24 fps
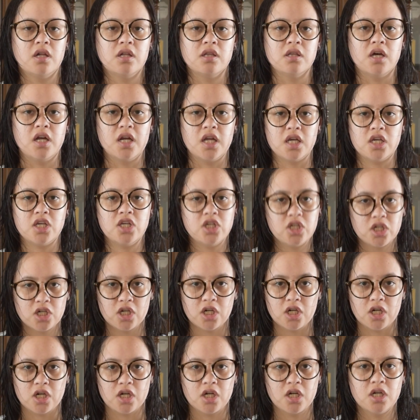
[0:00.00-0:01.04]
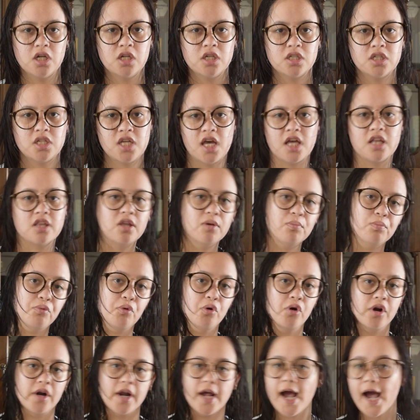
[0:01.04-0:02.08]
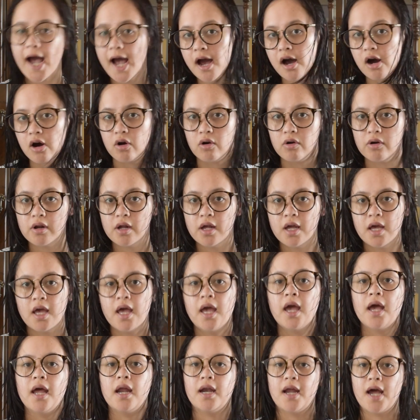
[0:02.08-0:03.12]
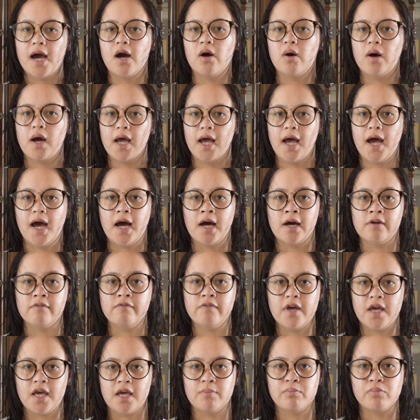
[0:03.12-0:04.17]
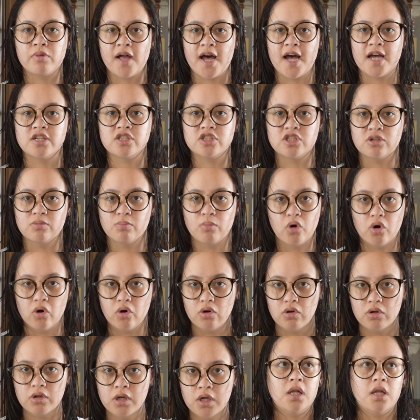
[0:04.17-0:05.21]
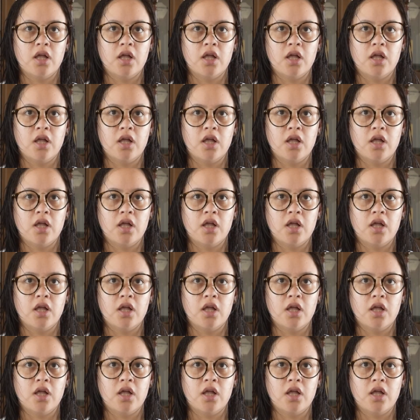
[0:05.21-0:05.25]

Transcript: let it cure, take the board out, and now I have a plaster mold.